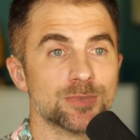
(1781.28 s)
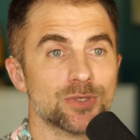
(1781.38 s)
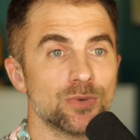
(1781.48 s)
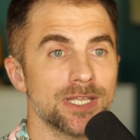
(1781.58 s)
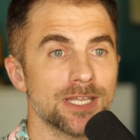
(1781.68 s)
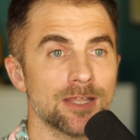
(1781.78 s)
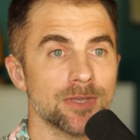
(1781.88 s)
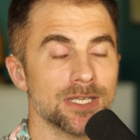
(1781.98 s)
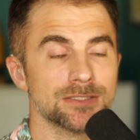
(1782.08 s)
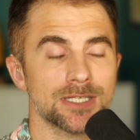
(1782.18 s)
between
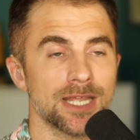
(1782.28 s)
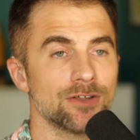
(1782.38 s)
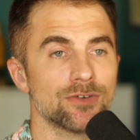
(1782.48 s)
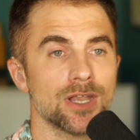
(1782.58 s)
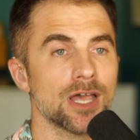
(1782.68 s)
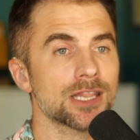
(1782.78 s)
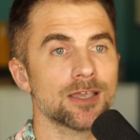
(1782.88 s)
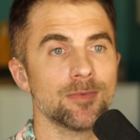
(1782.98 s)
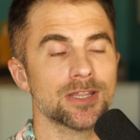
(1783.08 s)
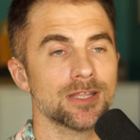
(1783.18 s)
them is, and I know
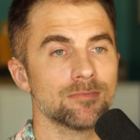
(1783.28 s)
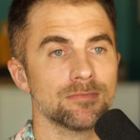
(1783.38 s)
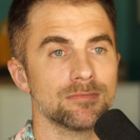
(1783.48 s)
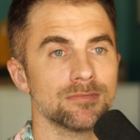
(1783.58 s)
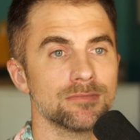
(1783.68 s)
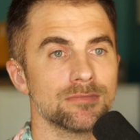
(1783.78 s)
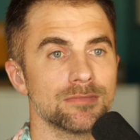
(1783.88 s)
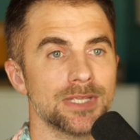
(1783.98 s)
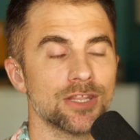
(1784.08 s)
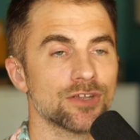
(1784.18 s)
nothing about them
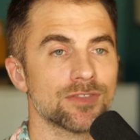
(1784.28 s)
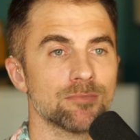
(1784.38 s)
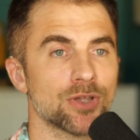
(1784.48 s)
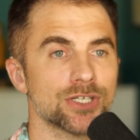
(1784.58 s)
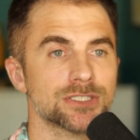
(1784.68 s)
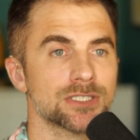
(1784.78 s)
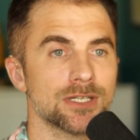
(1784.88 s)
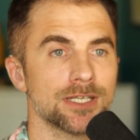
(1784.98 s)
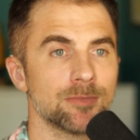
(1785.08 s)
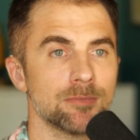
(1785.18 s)
either of them
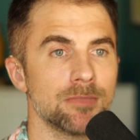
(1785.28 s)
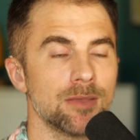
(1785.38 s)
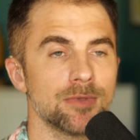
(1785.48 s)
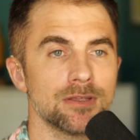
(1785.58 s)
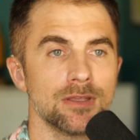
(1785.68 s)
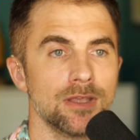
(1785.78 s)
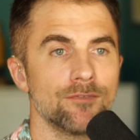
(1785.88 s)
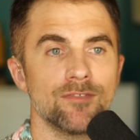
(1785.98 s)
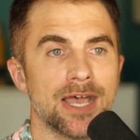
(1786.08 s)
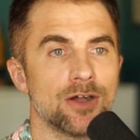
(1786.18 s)
personally, but maybe
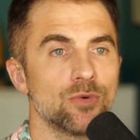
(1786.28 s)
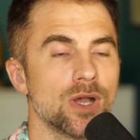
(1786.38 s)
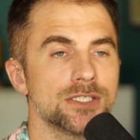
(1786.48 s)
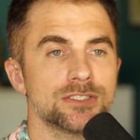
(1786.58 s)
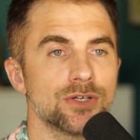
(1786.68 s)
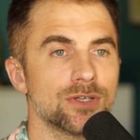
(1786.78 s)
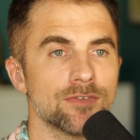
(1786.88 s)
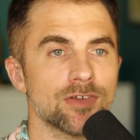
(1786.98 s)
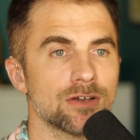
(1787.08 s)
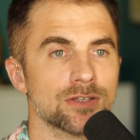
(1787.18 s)
Val was so
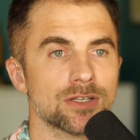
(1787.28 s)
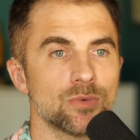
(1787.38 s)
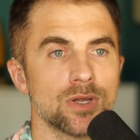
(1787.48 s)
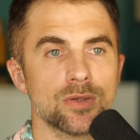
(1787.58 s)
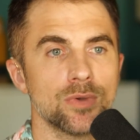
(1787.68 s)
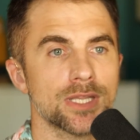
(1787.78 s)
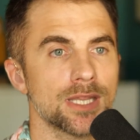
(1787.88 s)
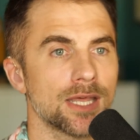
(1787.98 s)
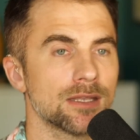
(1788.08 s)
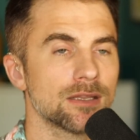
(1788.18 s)
difficult to work with
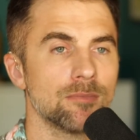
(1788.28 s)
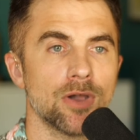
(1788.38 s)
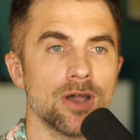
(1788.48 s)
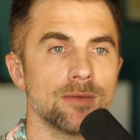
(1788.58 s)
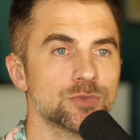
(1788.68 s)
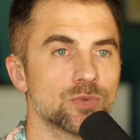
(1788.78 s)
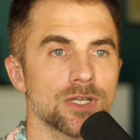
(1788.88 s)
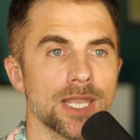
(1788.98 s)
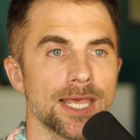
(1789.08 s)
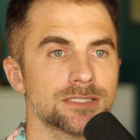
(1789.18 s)
that the bombs
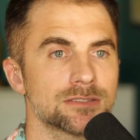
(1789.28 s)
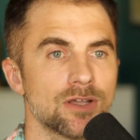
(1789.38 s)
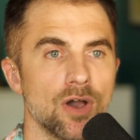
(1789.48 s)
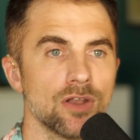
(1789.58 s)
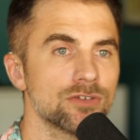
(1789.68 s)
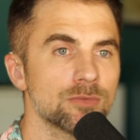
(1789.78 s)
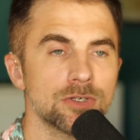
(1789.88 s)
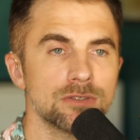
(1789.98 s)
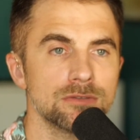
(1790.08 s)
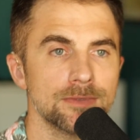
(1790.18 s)
were less
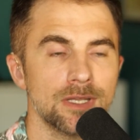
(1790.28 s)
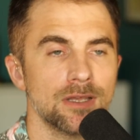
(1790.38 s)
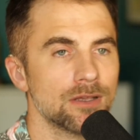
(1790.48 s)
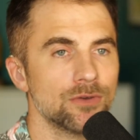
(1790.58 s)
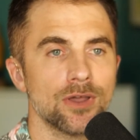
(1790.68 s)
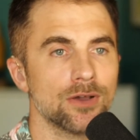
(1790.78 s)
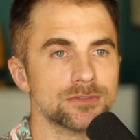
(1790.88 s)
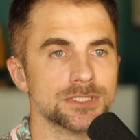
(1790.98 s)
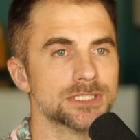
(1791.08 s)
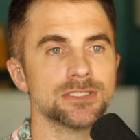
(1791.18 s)
tolerable. Who
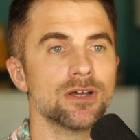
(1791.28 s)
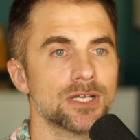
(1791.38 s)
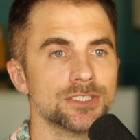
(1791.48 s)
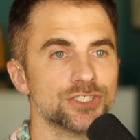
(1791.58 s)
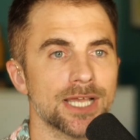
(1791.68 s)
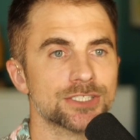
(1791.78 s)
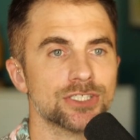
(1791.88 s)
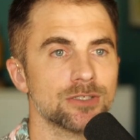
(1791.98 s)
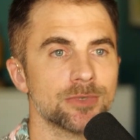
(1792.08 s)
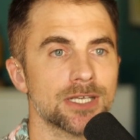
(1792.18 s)
knows? This is all
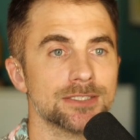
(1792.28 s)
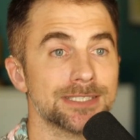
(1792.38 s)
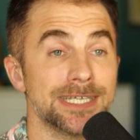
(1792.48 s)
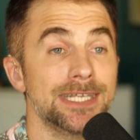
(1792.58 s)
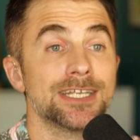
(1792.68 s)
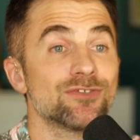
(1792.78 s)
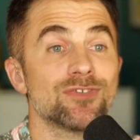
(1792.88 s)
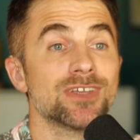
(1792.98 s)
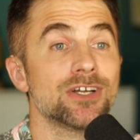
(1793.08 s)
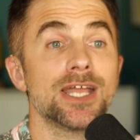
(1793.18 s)
conjecture because he didn't
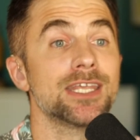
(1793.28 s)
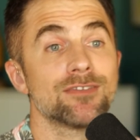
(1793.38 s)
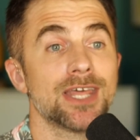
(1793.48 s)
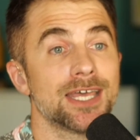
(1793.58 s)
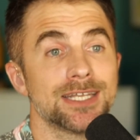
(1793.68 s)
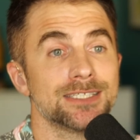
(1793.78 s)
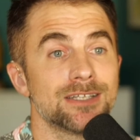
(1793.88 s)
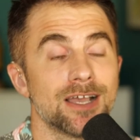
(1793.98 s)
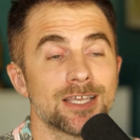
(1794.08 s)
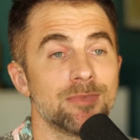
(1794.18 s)
reveal any of that in his
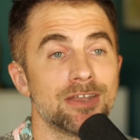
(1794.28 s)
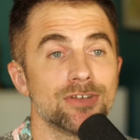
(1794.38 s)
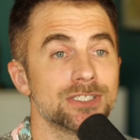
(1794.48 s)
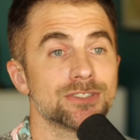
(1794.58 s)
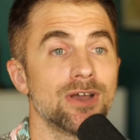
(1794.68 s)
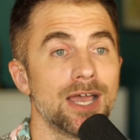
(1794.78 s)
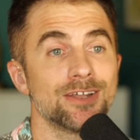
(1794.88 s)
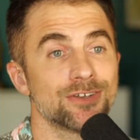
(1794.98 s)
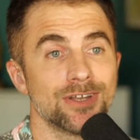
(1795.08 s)
documentary, so I don't